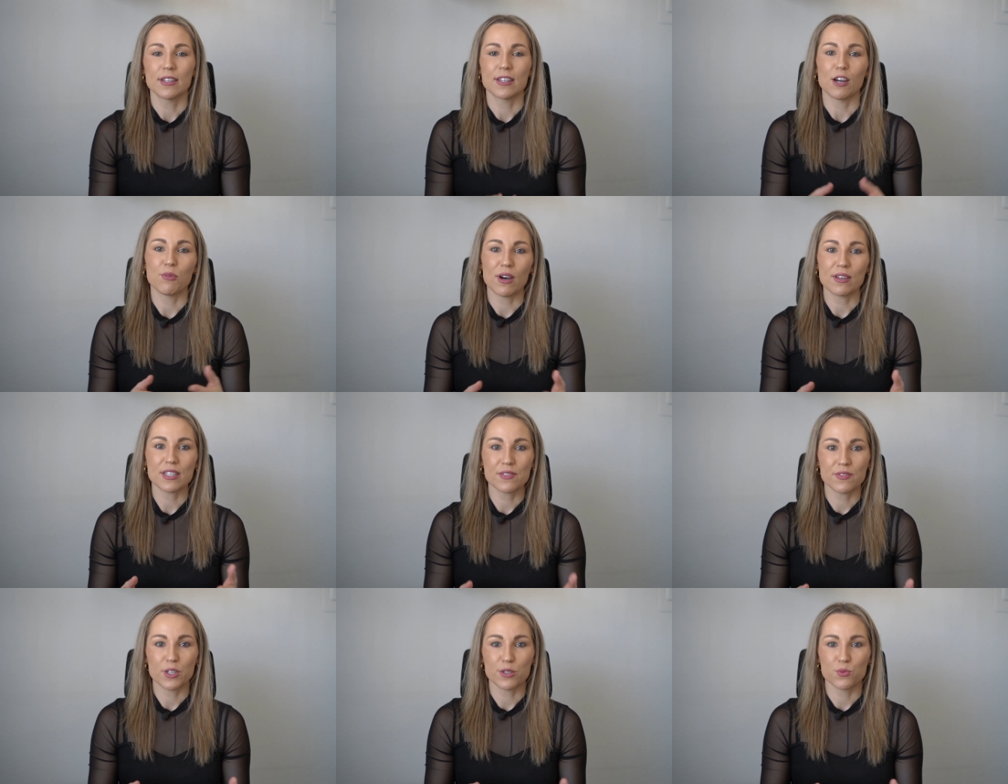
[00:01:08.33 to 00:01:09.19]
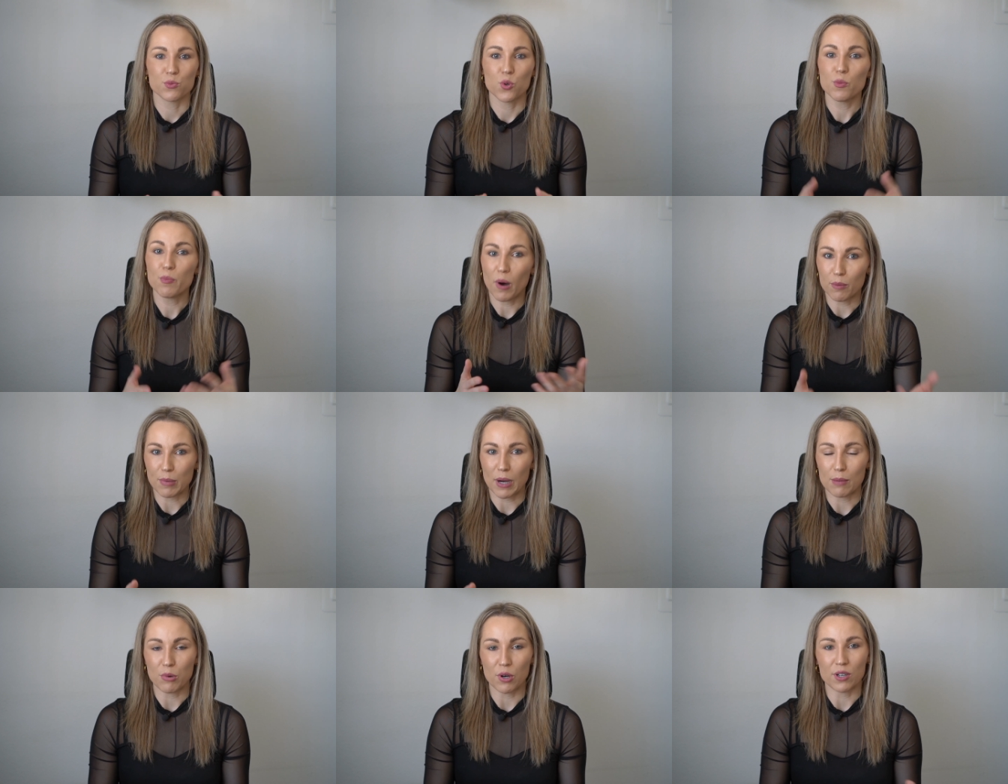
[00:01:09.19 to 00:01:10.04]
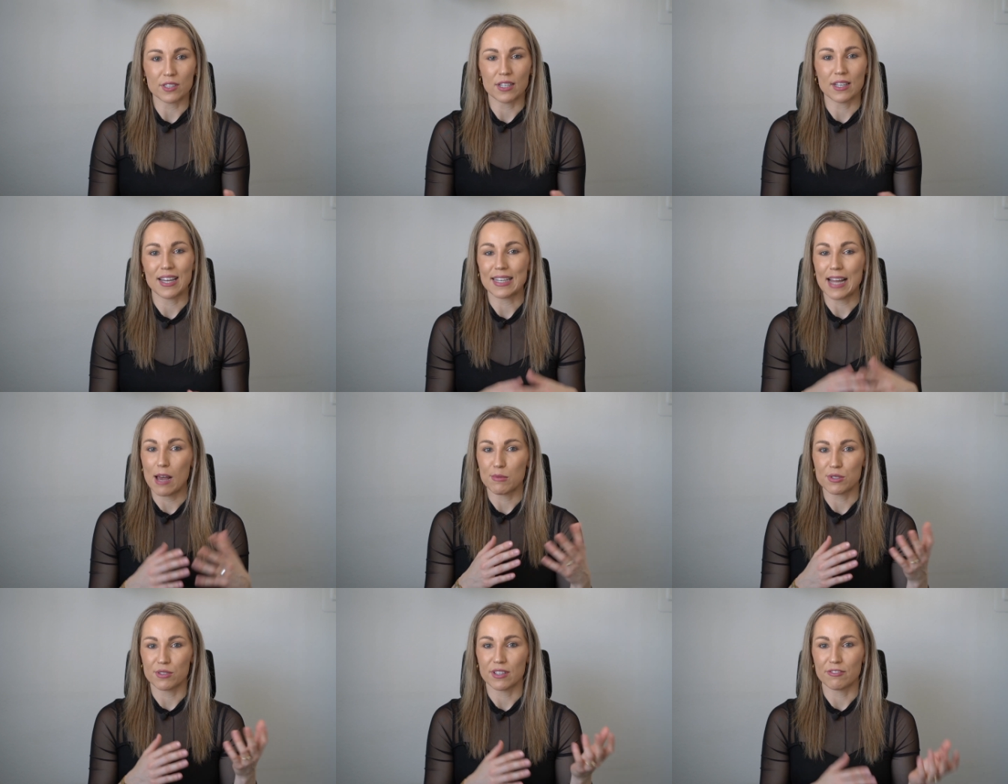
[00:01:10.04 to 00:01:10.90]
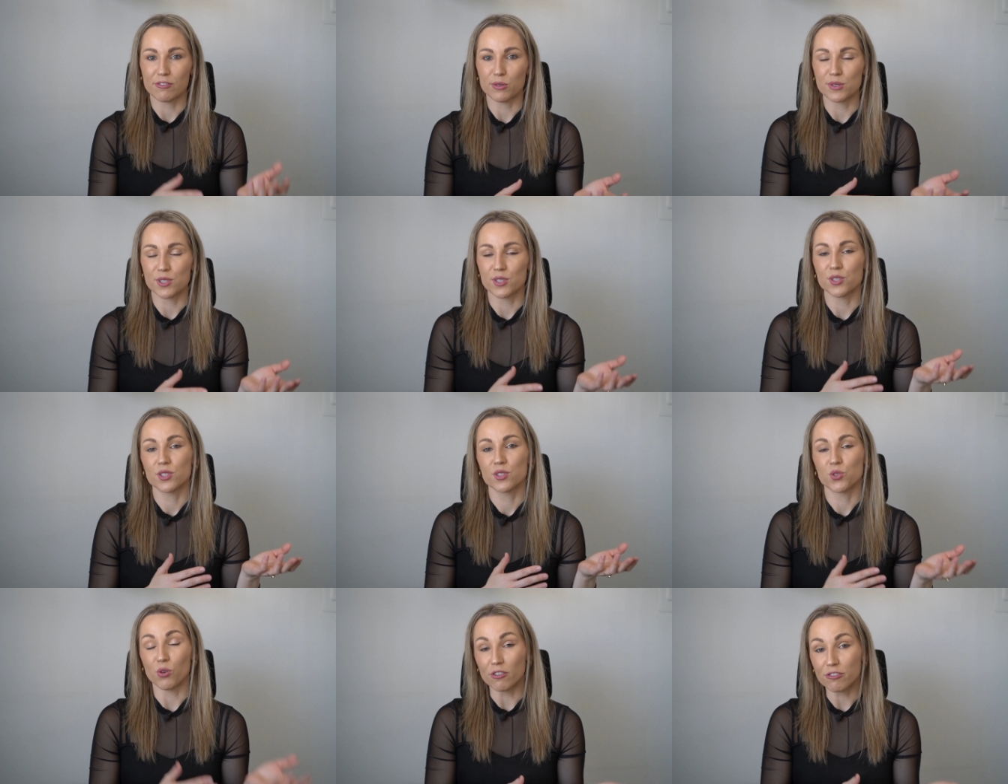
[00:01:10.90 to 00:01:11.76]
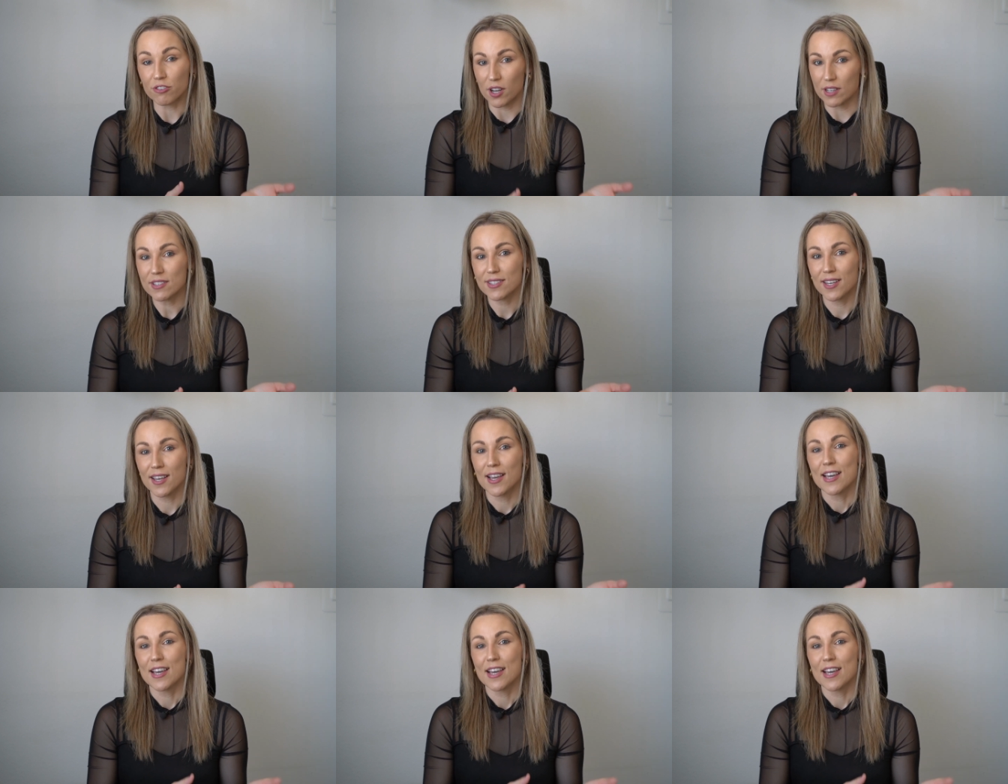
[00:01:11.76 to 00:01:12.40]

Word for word: Now, while these videos will pop up on an Amazon Influencer Storefront,